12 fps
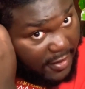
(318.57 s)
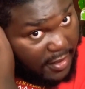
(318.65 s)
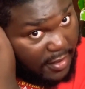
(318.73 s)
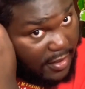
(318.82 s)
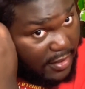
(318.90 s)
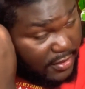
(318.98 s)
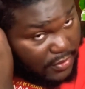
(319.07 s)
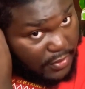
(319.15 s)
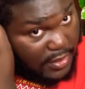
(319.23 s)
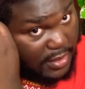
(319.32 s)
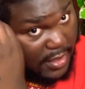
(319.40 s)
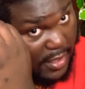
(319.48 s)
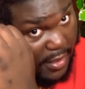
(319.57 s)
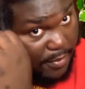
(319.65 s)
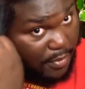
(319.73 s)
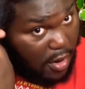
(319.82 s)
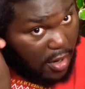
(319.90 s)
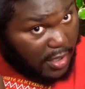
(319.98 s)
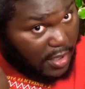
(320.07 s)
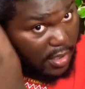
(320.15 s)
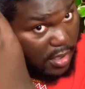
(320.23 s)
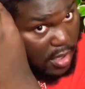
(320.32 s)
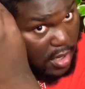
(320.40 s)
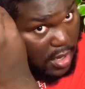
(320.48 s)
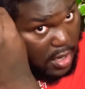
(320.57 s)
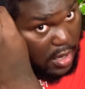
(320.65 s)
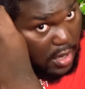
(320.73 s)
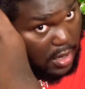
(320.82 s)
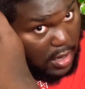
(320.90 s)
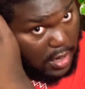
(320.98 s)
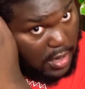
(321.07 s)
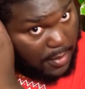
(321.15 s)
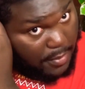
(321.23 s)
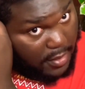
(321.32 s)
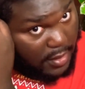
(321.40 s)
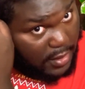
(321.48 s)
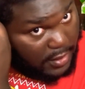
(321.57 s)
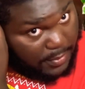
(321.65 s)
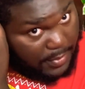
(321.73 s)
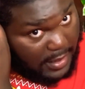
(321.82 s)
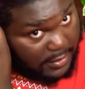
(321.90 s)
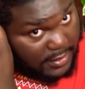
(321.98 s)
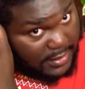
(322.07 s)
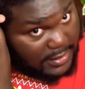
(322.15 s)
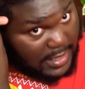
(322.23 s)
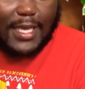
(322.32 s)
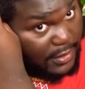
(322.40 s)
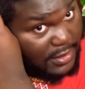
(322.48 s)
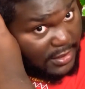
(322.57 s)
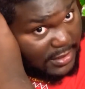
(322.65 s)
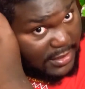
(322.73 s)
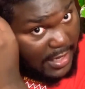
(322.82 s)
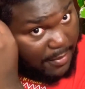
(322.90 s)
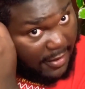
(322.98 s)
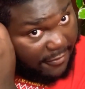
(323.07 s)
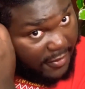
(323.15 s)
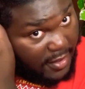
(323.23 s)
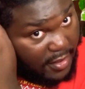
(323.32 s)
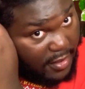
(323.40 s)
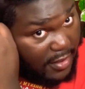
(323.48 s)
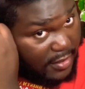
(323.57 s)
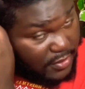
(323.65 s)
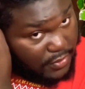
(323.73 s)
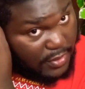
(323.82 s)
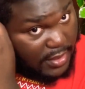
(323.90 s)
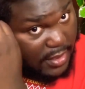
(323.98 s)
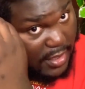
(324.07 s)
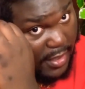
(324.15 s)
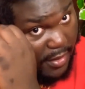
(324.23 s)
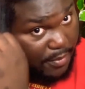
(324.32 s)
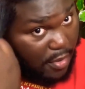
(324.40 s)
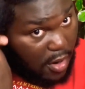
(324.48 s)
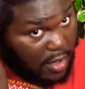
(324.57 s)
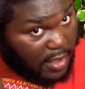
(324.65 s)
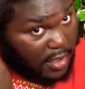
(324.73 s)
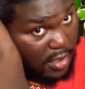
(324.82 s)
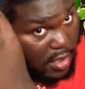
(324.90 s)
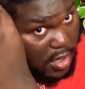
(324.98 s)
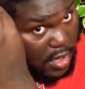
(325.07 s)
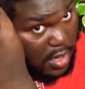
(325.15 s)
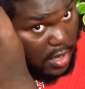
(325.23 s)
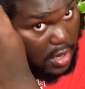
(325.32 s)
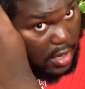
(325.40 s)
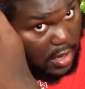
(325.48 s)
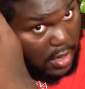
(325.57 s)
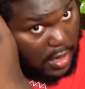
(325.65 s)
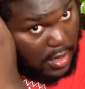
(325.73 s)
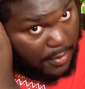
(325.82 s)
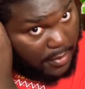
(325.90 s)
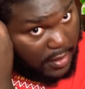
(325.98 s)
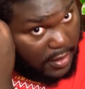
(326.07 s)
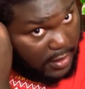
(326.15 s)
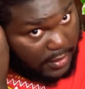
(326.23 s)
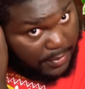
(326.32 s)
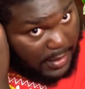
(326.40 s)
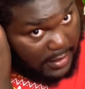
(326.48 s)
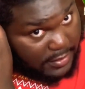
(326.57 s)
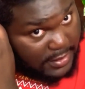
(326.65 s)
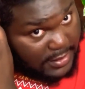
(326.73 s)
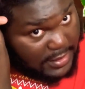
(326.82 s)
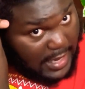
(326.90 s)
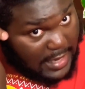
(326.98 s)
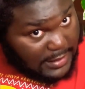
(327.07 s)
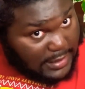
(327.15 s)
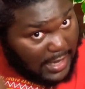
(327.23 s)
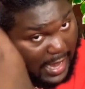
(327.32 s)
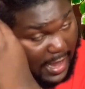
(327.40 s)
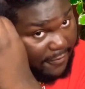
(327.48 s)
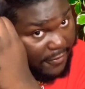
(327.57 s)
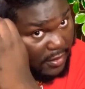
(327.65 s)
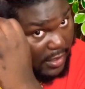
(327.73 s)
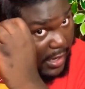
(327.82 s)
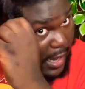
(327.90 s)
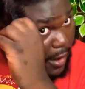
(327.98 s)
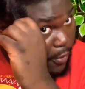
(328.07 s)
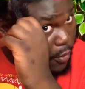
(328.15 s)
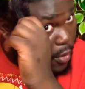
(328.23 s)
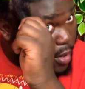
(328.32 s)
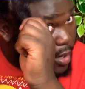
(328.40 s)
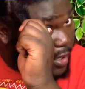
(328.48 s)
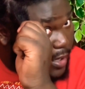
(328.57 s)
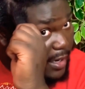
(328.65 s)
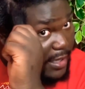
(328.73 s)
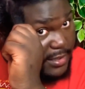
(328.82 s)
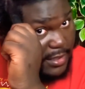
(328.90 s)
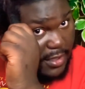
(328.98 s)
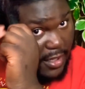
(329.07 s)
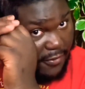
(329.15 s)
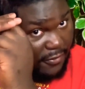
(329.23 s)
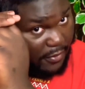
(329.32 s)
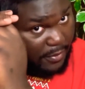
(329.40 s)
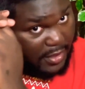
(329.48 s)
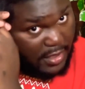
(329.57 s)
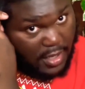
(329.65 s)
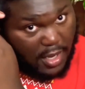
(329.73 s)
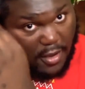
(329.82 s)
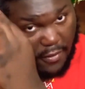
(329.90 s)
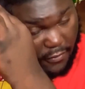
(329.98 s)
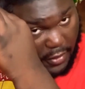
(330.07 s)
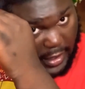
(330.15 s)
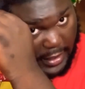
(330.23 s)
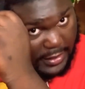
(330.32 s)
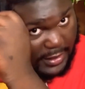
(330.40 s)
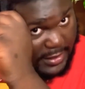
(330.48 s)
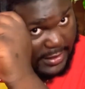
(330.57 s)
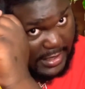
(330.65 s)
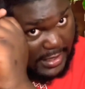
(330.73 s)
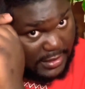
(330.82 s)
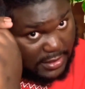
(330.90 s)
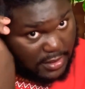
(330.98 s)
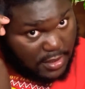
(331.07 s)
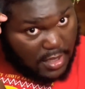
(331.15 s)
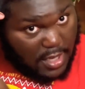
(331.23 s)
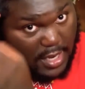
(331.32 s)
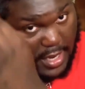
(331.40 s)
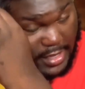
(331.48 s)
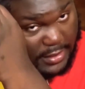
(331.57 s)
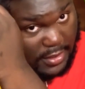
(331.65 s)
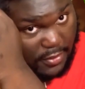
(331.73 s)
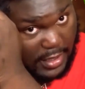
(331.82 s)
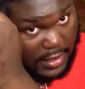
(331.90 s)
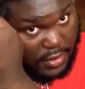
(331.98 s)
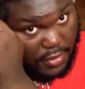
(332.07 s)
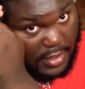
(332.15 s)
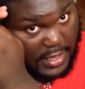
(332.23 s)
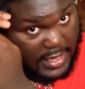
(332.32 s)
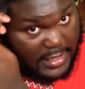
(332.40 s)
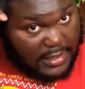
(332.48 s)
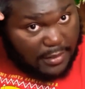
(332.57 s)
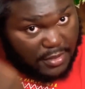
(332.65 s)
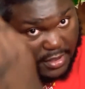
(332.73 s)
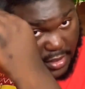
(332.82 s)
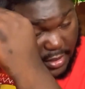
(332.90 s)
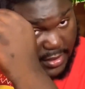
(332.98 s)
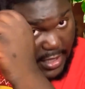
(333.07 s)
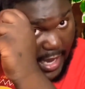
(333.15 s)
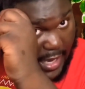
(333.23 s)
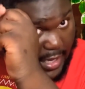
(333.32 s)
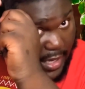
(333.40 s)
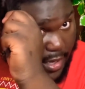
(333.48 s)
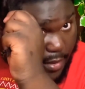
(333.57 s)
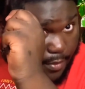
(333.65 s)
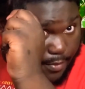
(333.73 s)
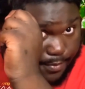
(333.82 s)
But this is pretty much how I twist my hair. You just take my finger into it and part it about the size that I feel like I want, and that's enough for me for like this section. And so what I do is I'm just gonna take it,